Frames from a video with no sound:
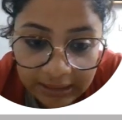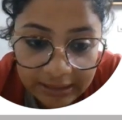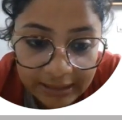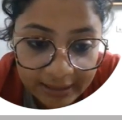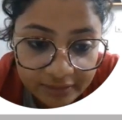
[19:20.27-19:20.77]

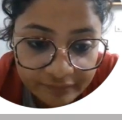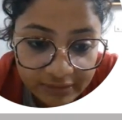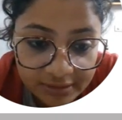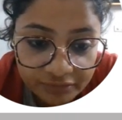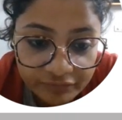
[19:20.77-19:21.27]

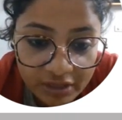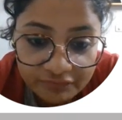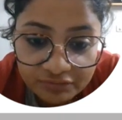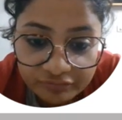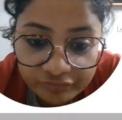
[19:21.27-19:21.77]
inactivated, we
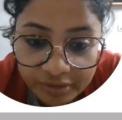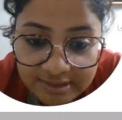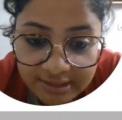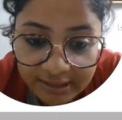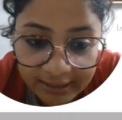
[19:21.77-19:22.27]
have
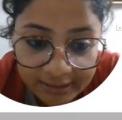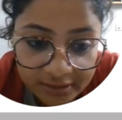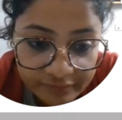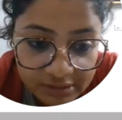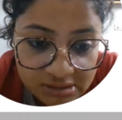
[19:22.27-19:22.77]
influenza
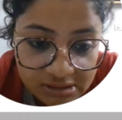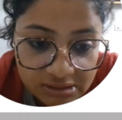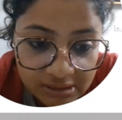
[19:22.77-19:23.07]
inactivated,